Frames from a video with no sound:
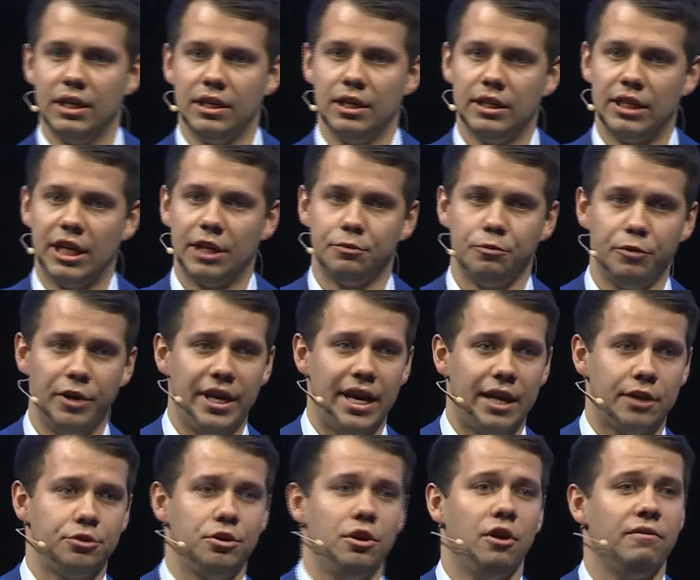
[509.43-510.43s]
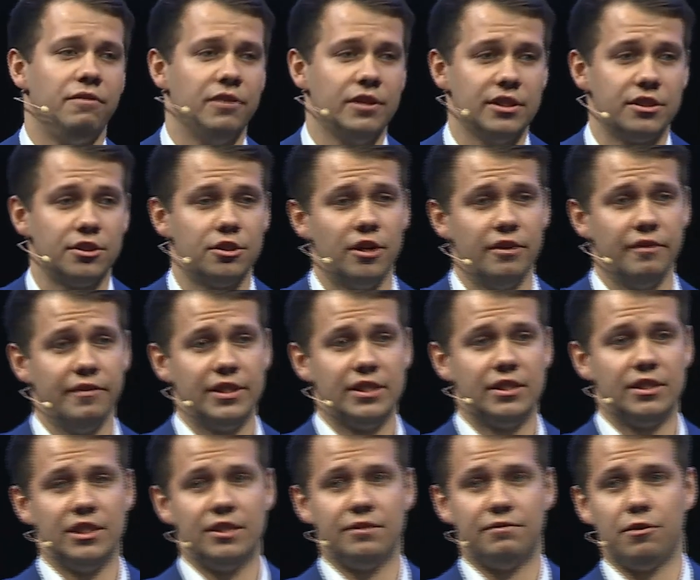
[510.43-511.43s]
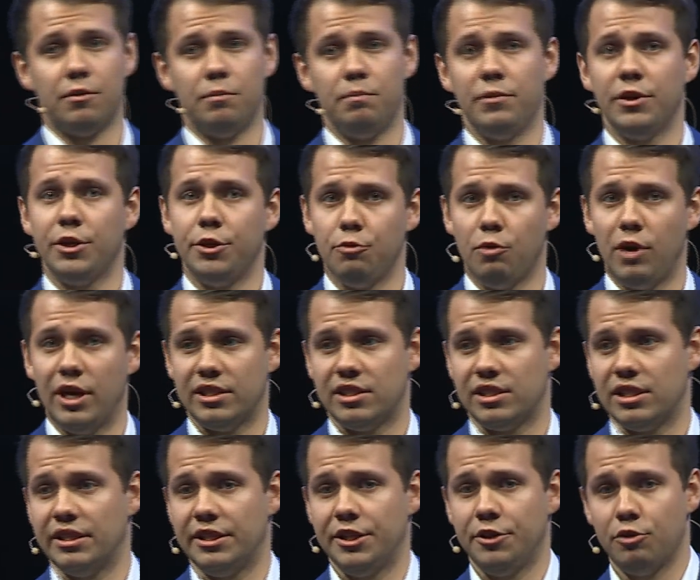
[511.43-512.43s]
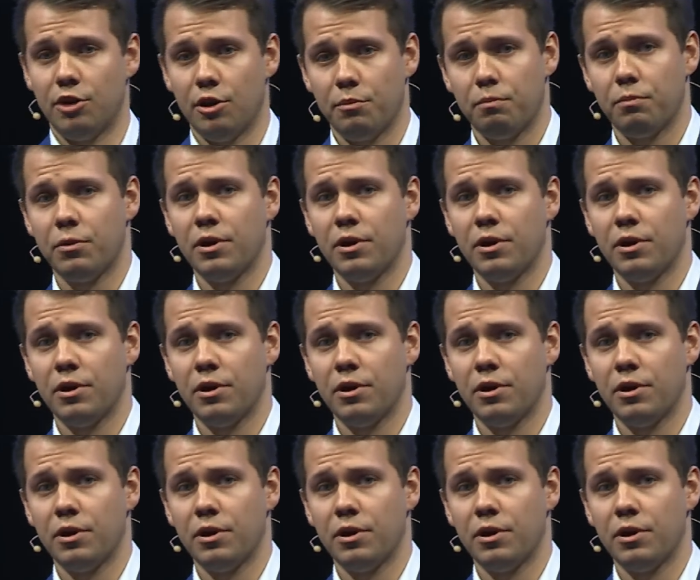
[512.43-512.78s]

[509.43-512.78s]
that we actually offer this service is from US and Europe,